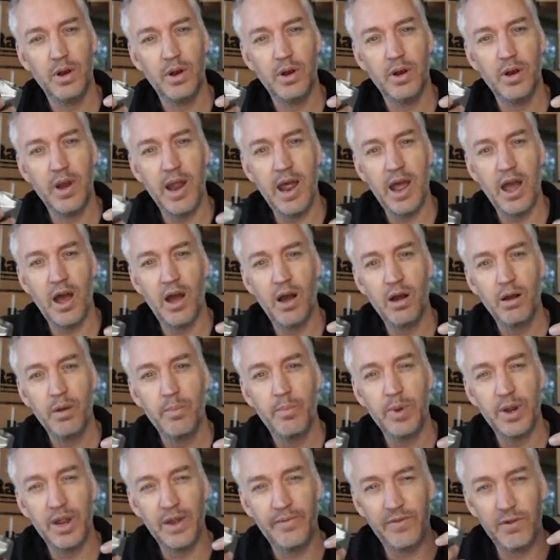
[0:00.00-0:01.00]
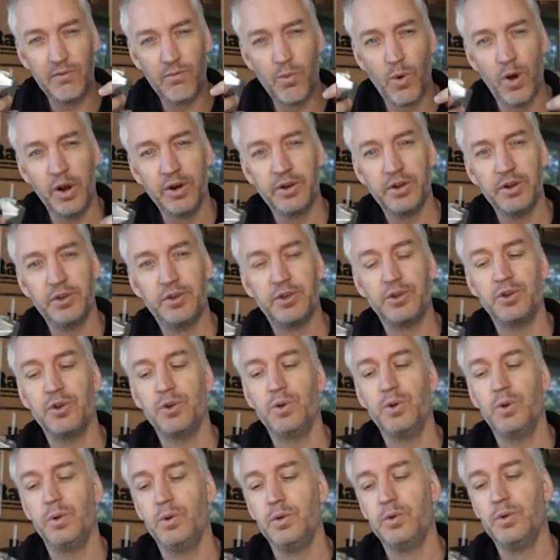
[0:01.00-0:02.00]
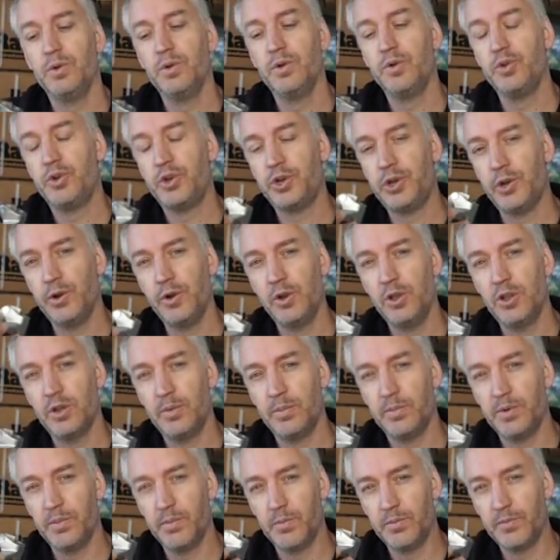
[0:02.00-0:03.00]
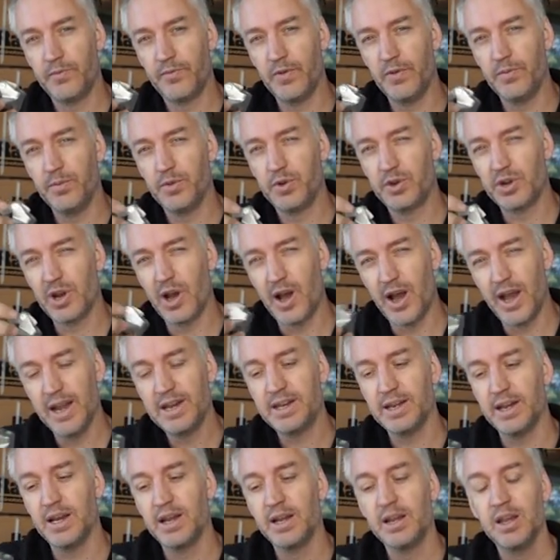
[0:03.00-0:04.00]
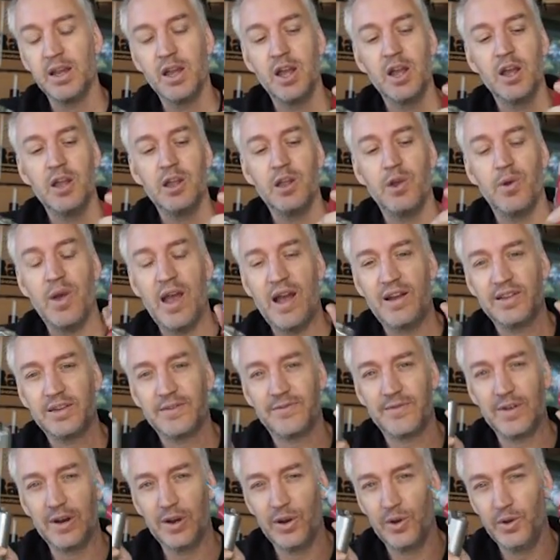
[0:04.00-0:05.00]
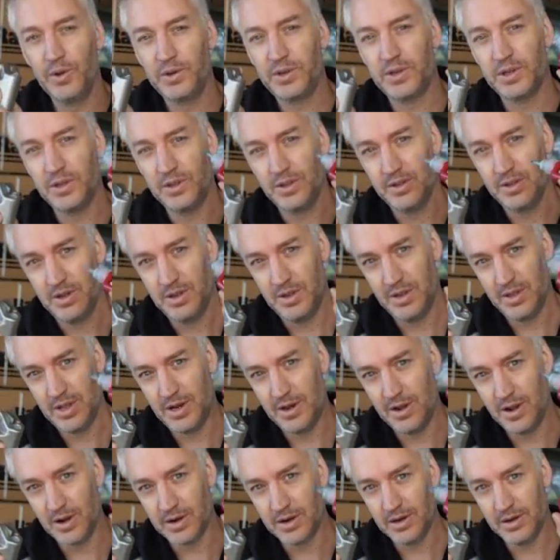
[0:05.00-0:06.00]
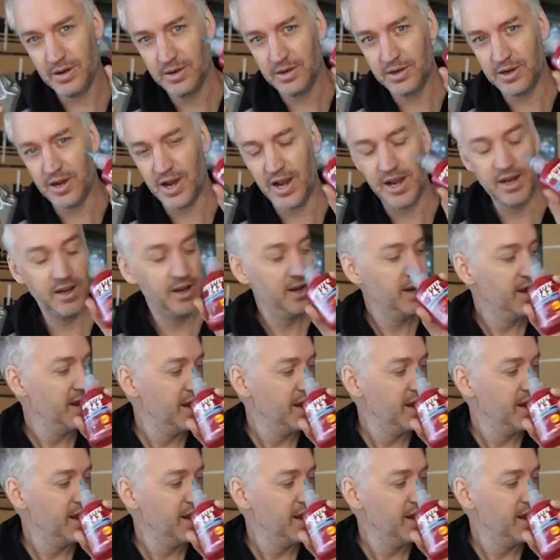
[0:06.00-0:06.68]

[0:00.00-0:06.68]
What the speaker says: now, but if you wanted to tune them tighter, you have to loosen the Loctite.